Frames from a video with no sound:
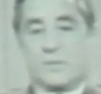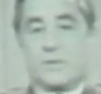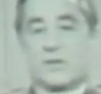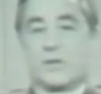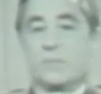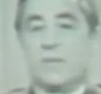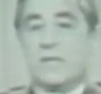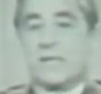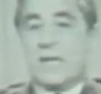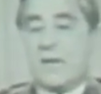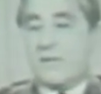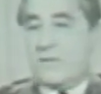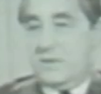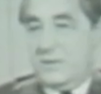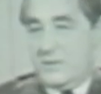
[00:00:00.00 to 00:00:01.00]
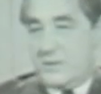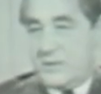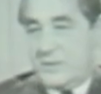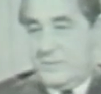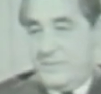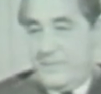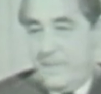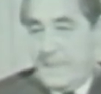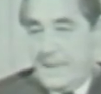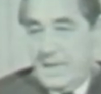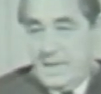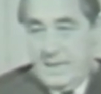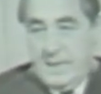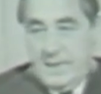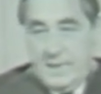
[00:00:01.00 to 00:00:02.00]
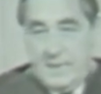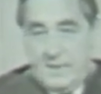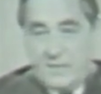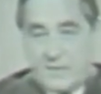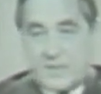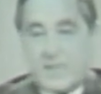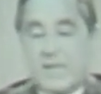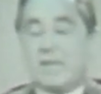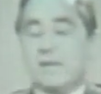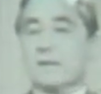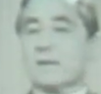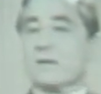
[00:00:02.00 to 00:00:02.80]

We shall meet others. The second